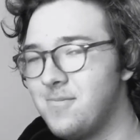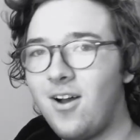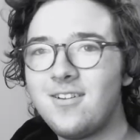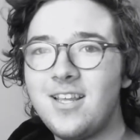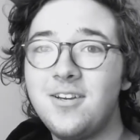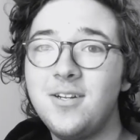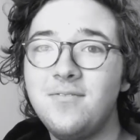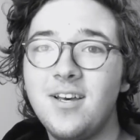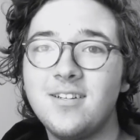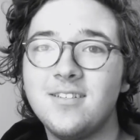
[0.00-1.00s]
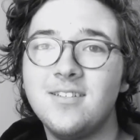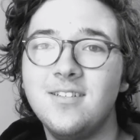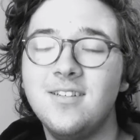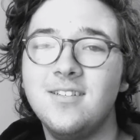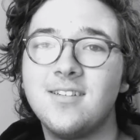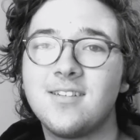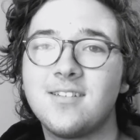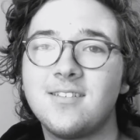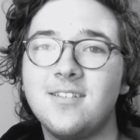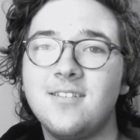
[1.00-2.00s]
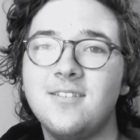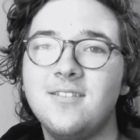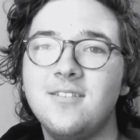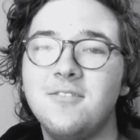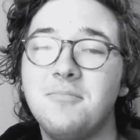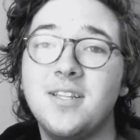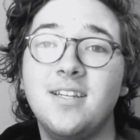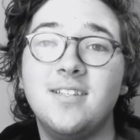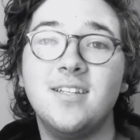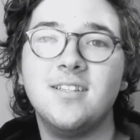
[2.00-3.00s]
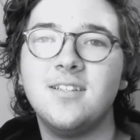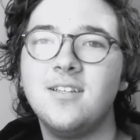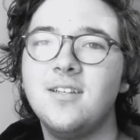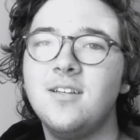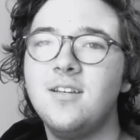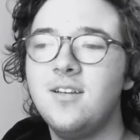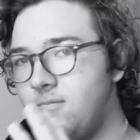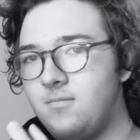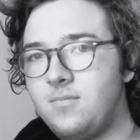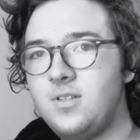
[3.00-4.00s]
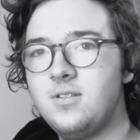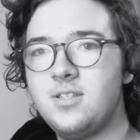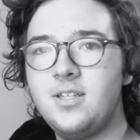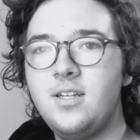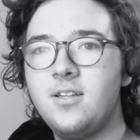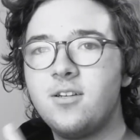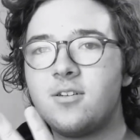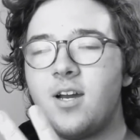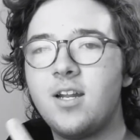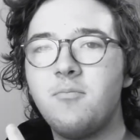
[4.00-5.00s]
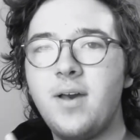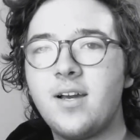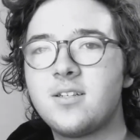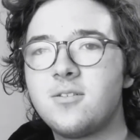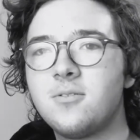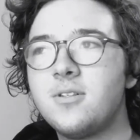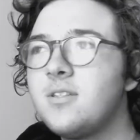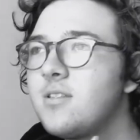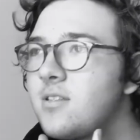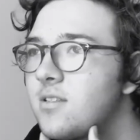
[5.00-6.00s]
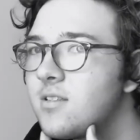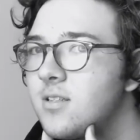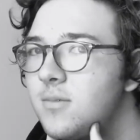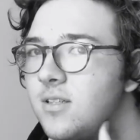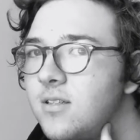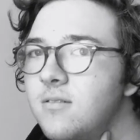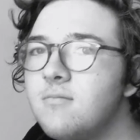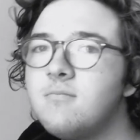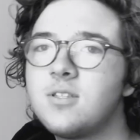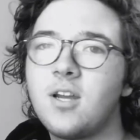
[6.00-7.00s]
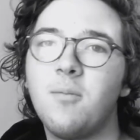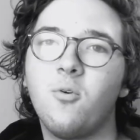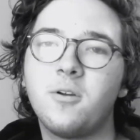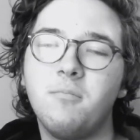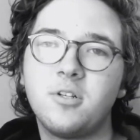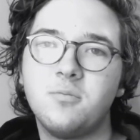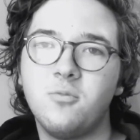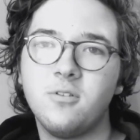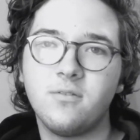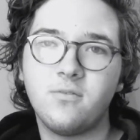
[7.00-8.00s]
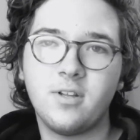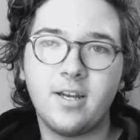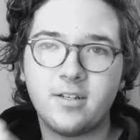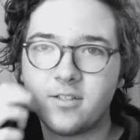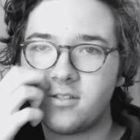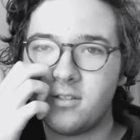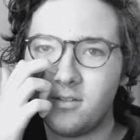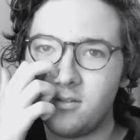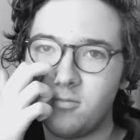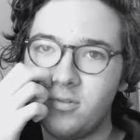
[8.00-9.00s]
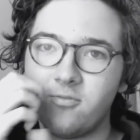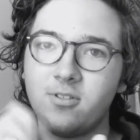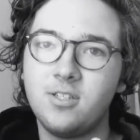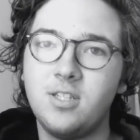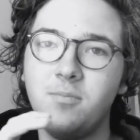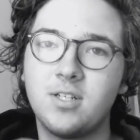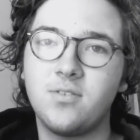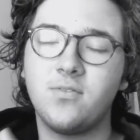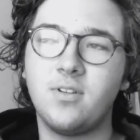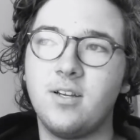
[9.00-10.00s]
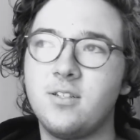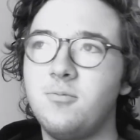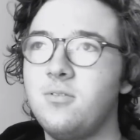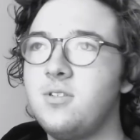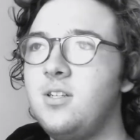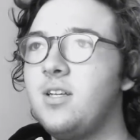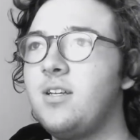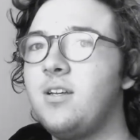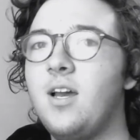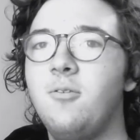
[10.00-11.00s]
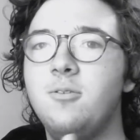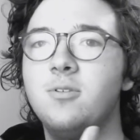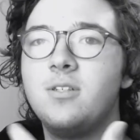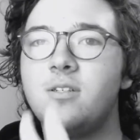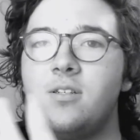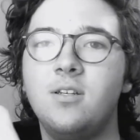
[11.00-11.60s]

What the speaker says: They could have done it in Justice League, but they didn't. Seeing their kind of backstories, I mean, Cyborg much more than Flash, because we don't really see much of Flash. We don't see like how he was